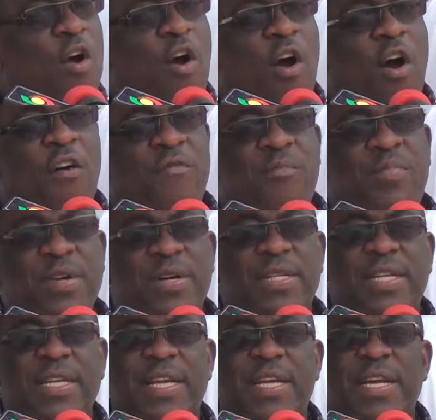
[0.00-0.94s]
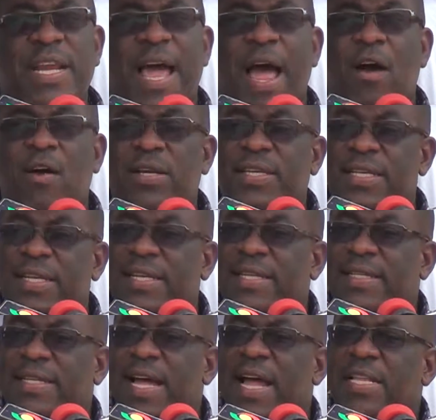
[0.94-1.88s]
of building our
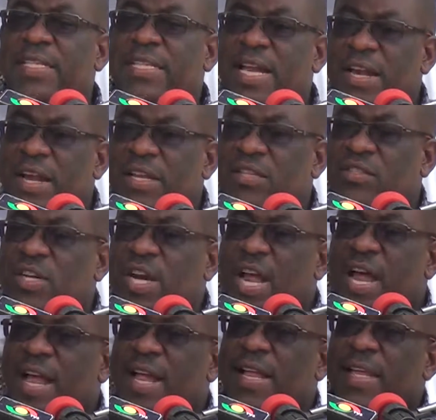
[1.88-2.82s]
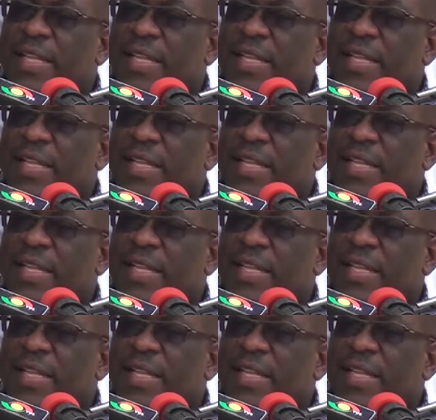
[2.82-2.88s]
digital terrestrial